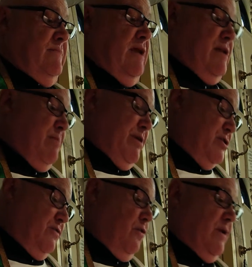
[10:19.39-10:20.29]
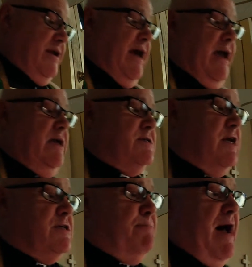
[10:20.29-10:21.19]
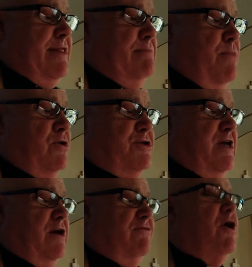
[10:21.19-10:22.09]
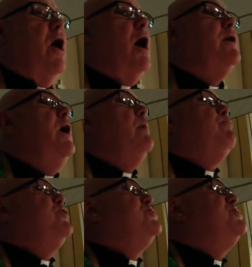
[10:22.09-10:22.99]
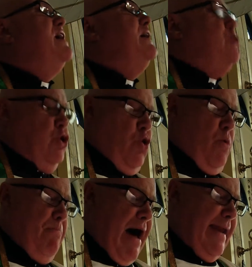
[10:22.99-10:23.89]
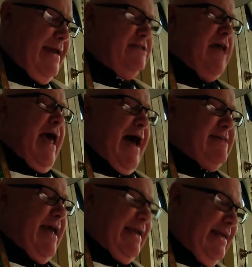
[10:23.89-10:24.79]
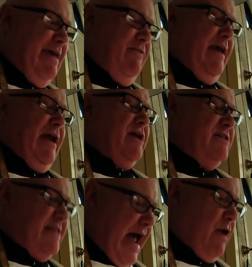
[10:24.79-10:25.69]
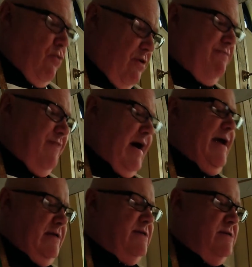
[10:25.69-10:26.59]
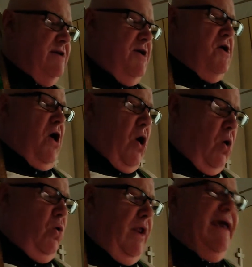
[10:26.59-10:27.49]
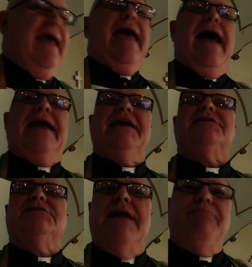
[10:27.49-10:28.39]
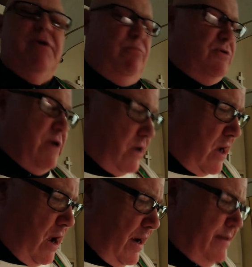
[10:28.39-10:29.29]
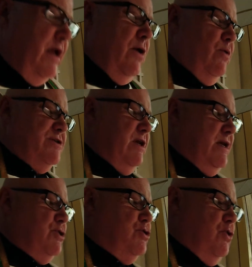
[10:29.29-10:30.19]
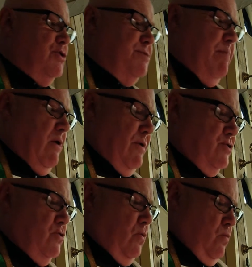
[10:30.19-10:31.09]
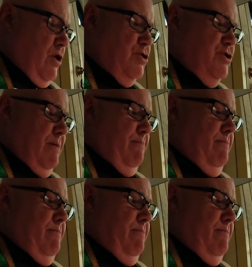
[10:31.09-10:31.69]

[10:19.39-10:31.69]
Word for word: In the epistle for today, he says, by the mercy of God, present your bodies as a living sacrifice, holy and acceptable to God, which is your spiritual worship.